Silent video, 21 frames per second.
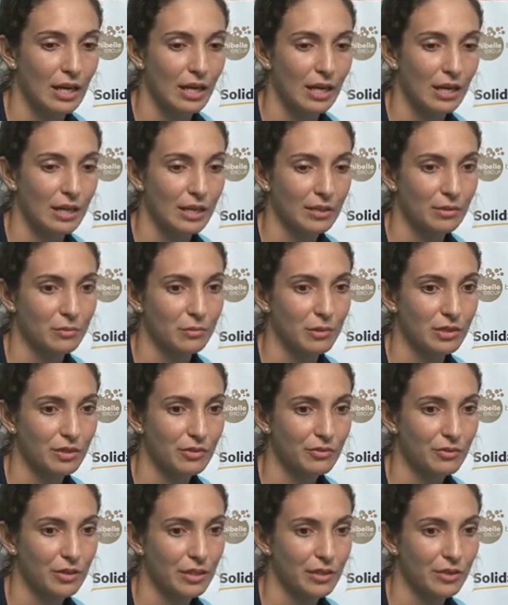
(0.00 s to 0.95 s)
And one
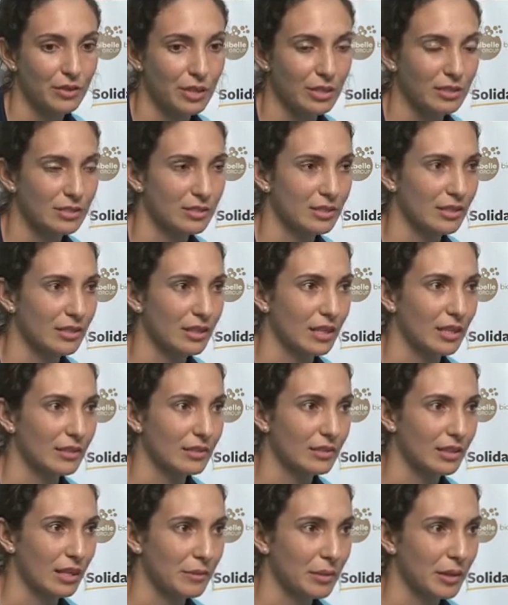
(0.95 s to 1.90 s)
of the things
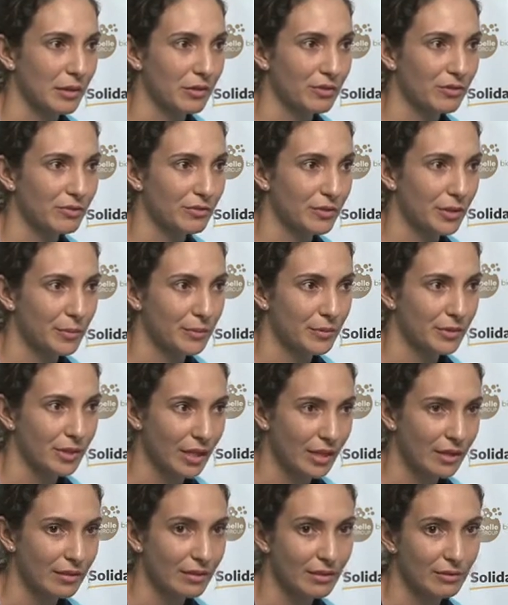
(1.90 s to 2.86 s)
that came out from
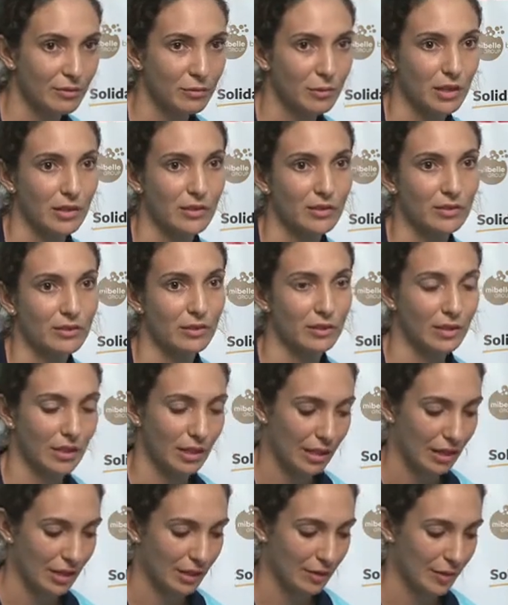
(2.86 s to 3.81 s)
that was
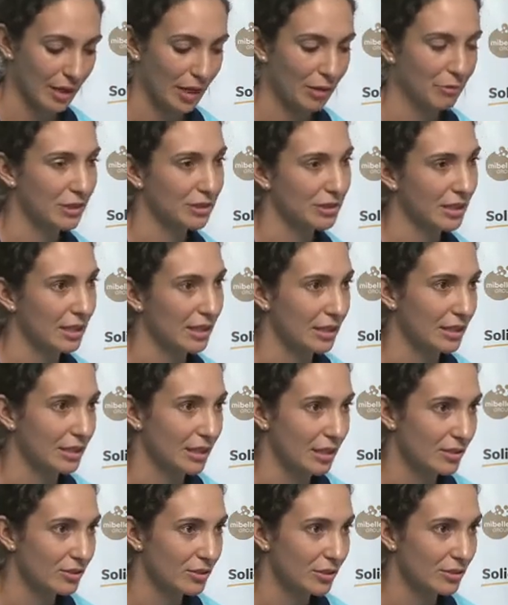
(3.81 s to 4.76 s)
our
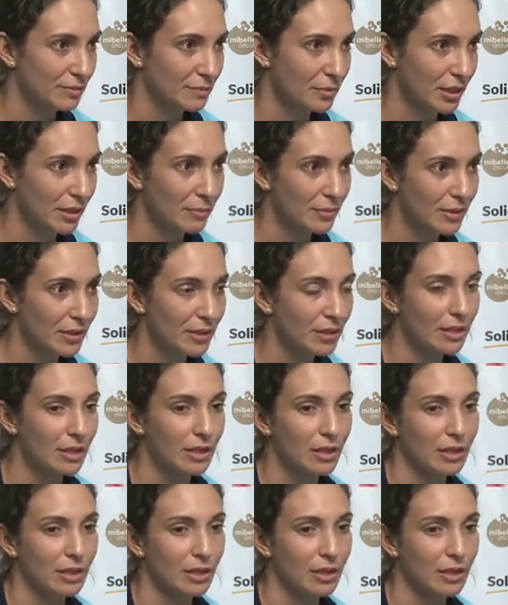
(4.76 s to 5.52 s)
declaration paper,